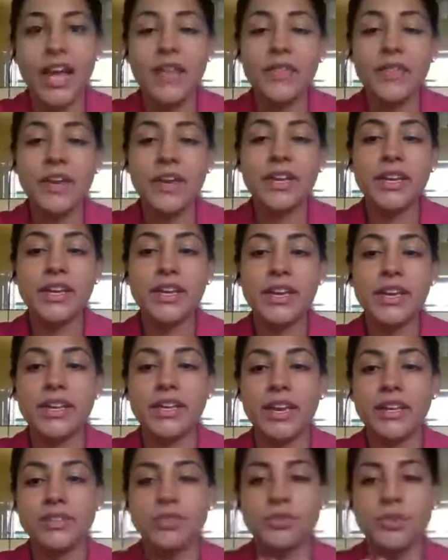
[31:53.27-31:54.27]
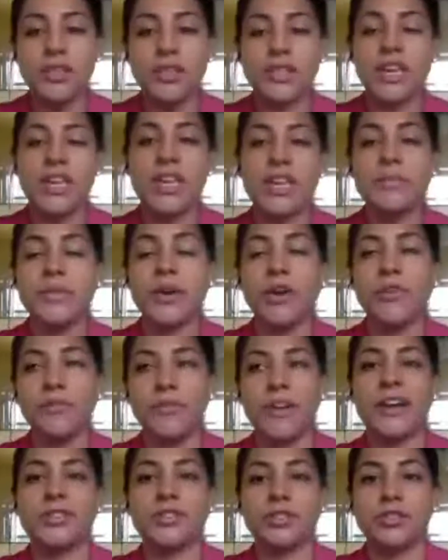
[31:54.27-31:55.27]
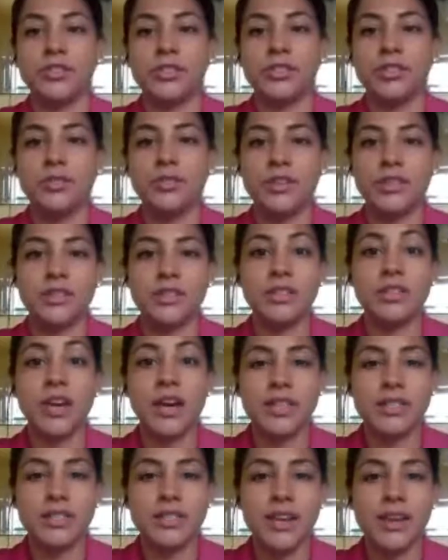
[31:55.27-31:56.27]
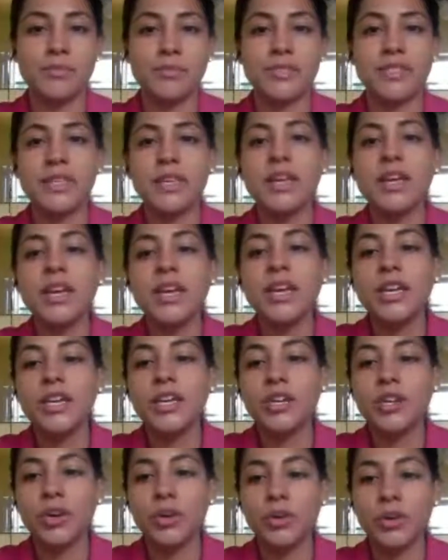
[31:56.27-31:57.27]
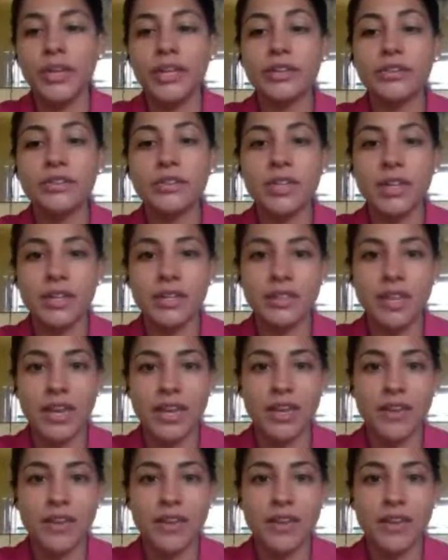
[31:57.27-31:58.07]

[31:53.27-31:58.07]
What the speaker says: then it gets rid of the email factor, too, because a lot of times, like you said, they give